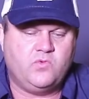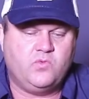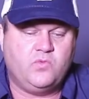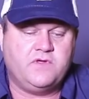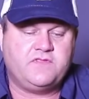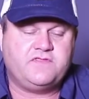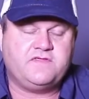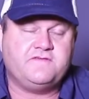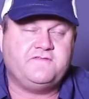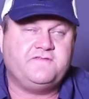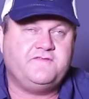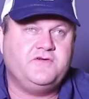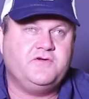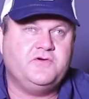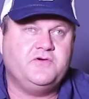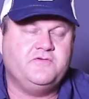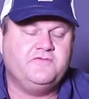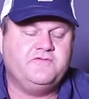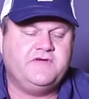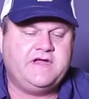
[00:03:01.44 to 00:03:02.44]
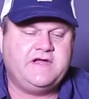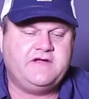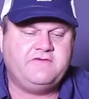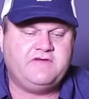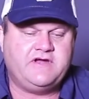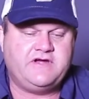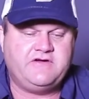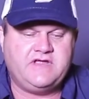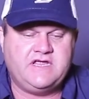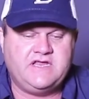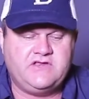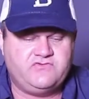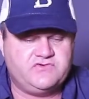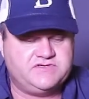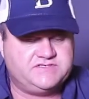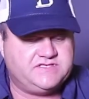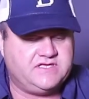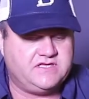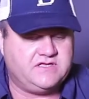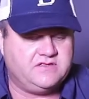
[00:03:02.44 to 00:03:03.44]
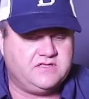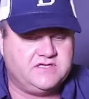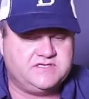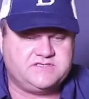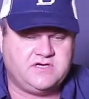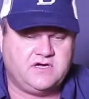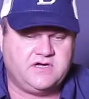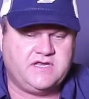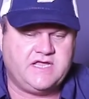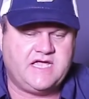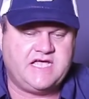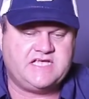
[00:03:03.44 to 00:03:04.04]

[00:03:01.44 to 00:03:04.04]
with a few very interesting design